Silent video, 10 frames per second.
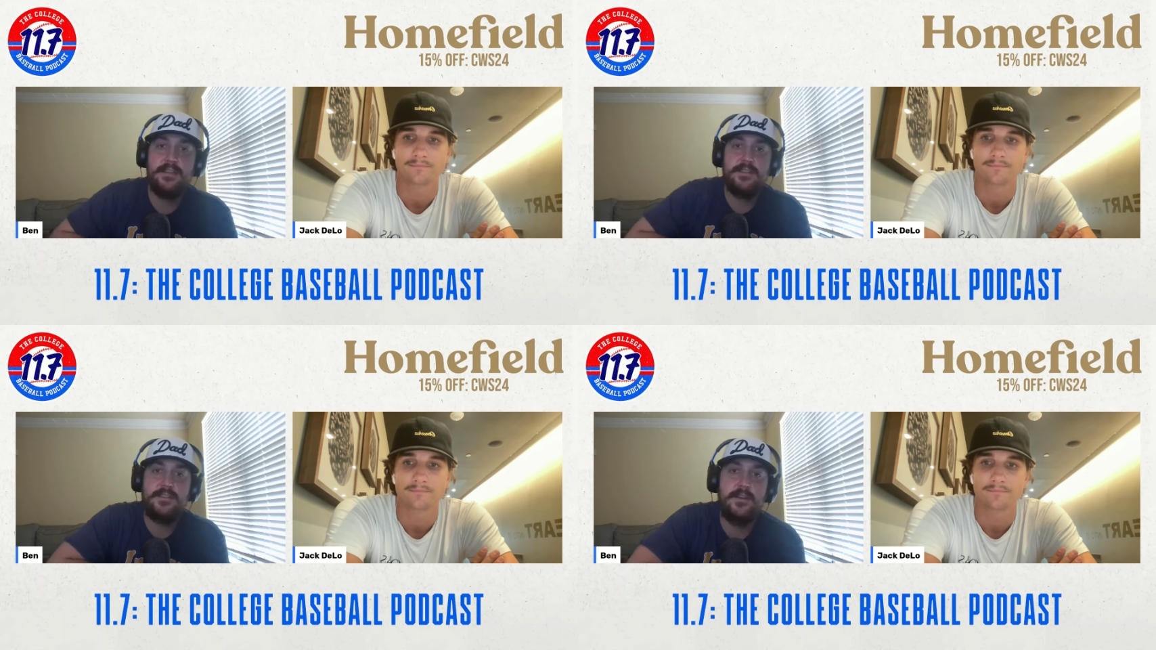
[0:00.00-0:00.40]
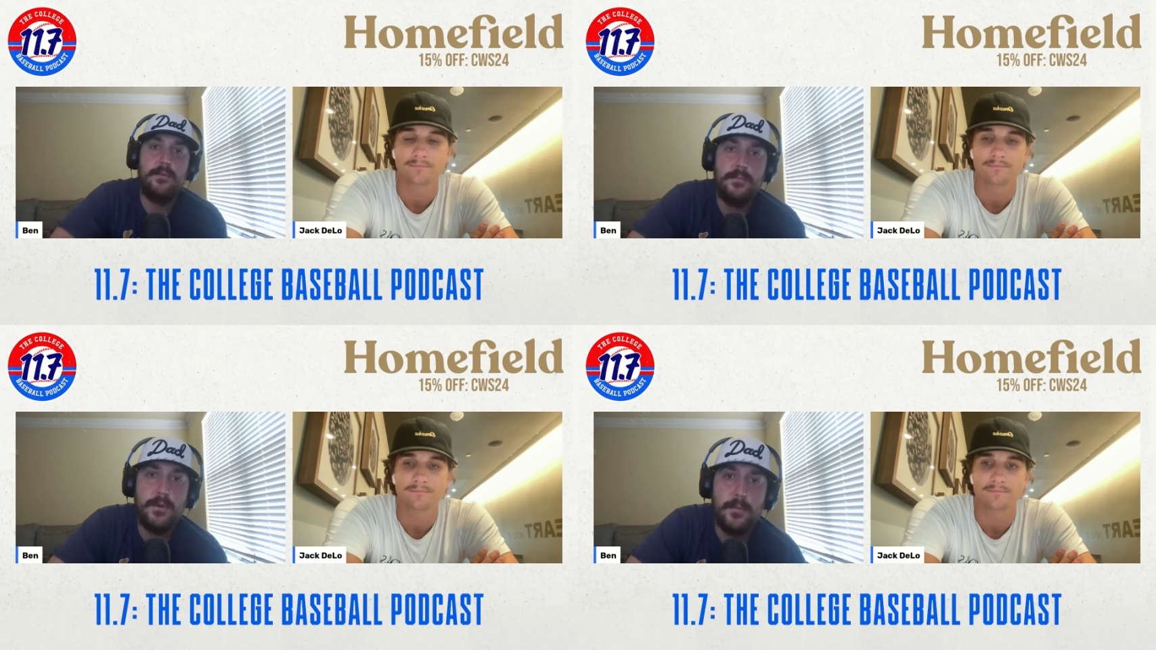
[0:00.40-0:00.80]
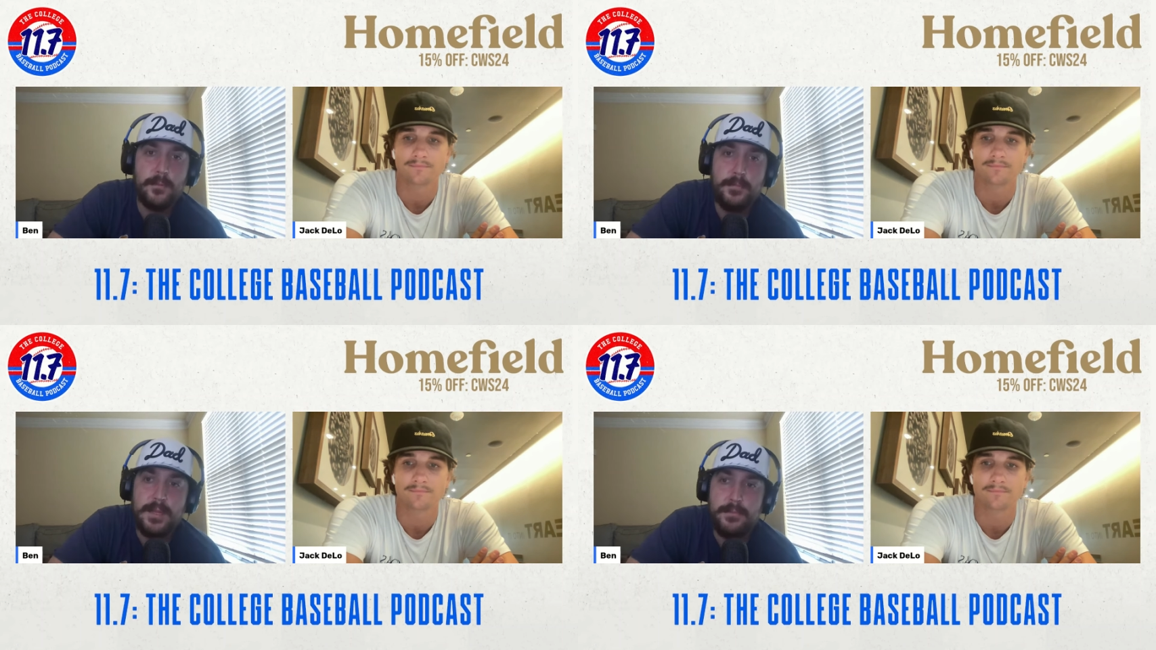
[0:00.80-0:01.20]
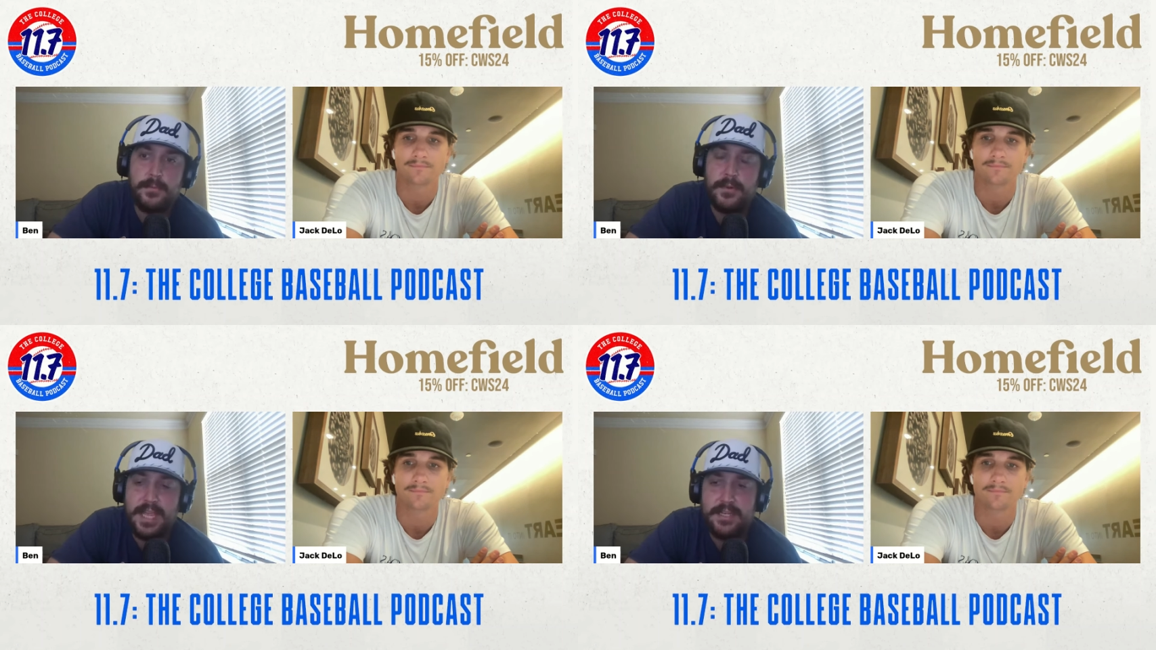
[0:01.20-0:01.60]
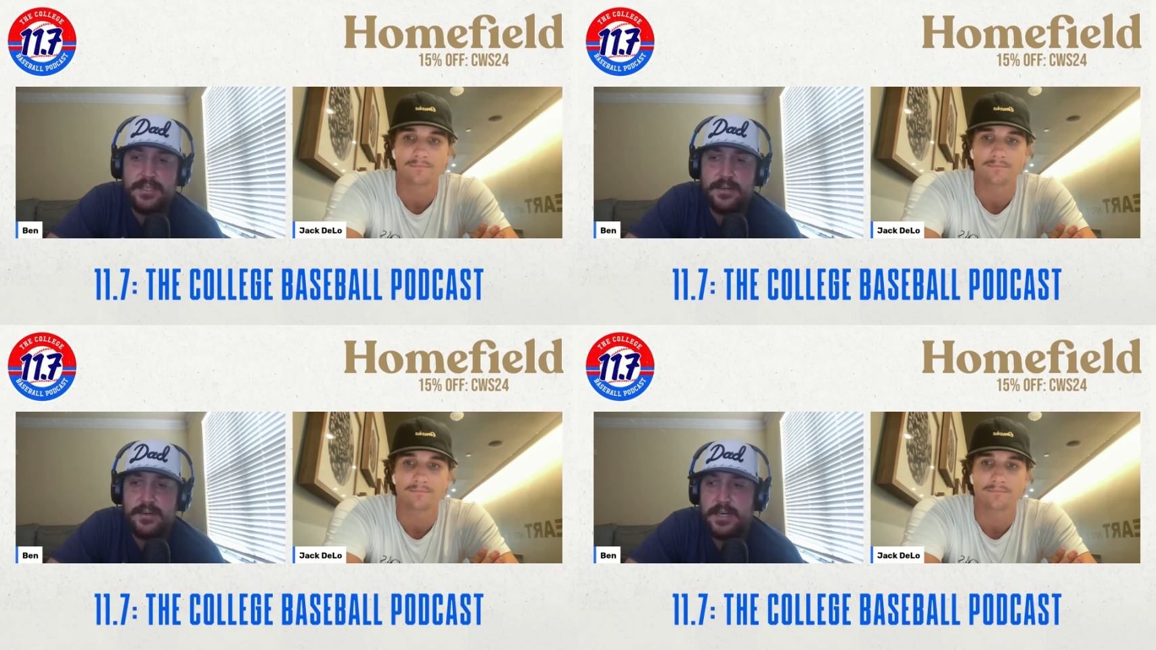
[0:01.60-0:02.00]
Speaker 1: So no more people will
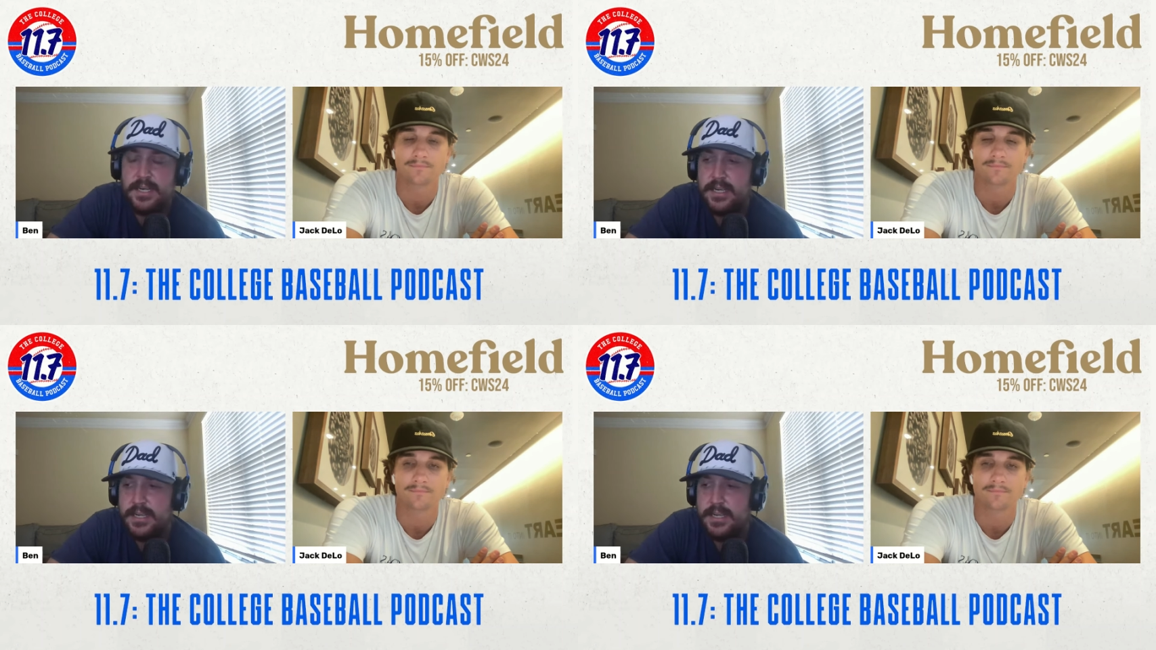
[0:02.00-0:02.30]
enter.